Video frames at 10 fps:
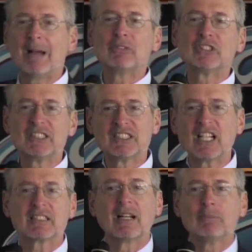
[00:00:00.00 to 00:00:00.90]
And Apple just
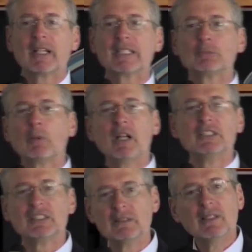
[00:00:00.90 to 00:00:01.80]
sucked it up like a
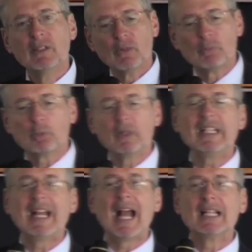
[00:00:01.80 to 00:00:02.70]
sponge with
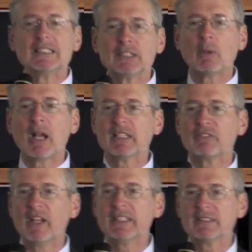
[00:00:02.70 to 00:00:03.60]
pretty ads and smiling
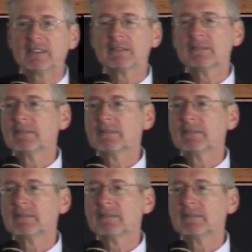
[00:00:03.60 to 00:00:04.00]
faces,